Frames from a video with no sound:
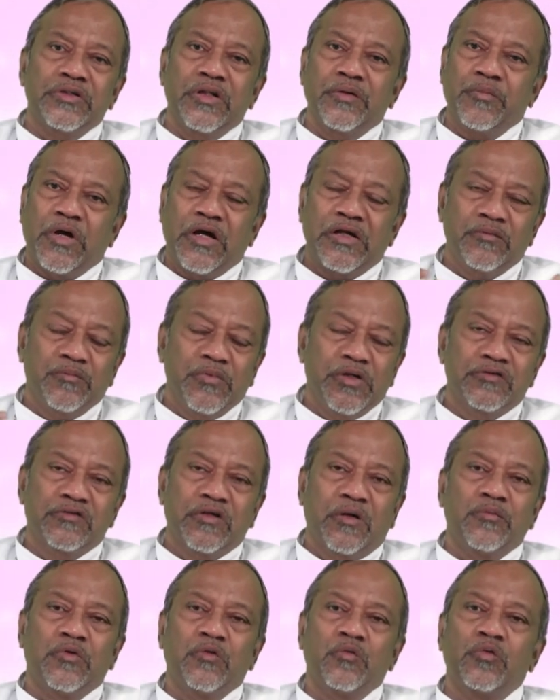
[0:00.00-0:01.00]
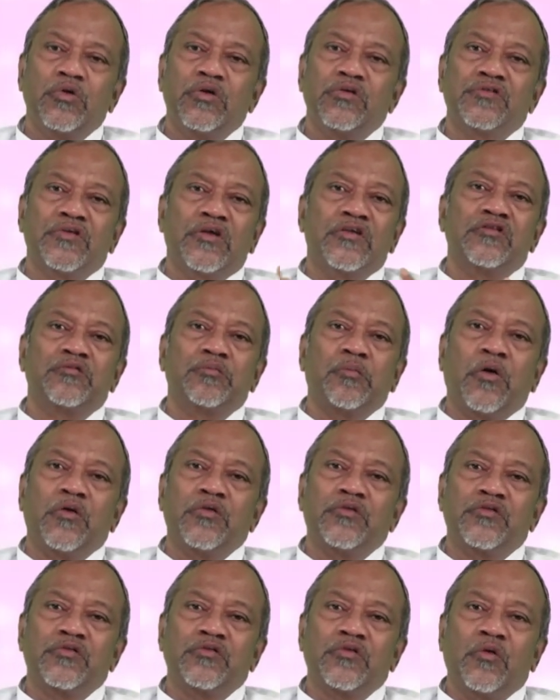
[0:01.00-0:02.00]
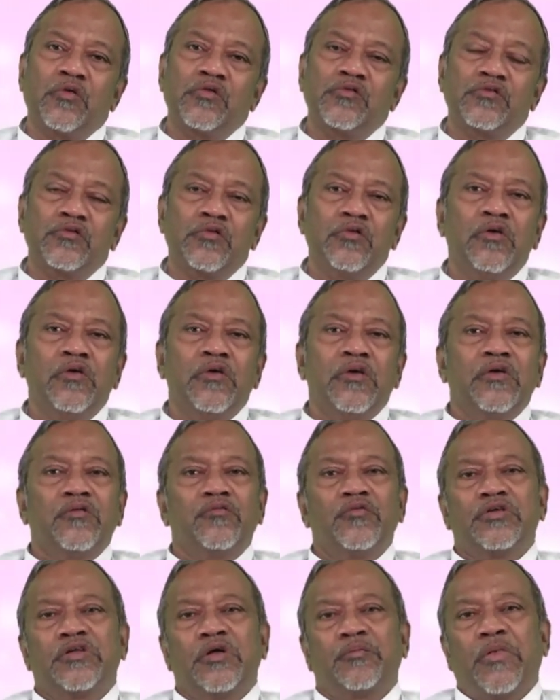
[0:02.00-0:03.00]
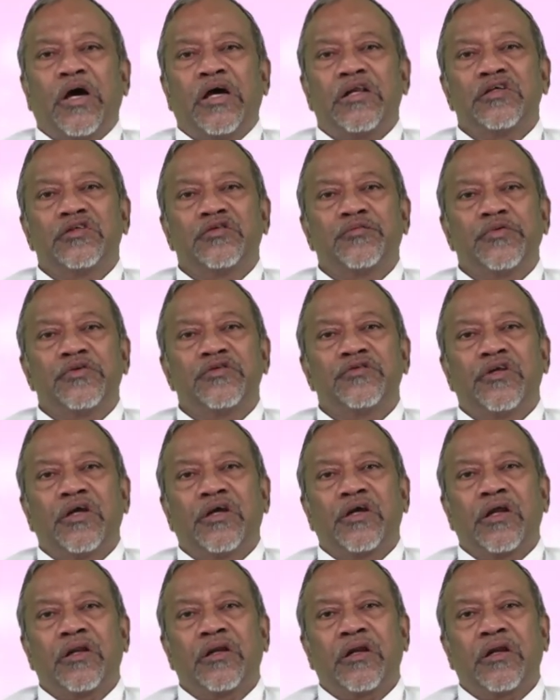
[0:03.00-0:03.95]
There might be some donors and sponsors also which the parish priest can,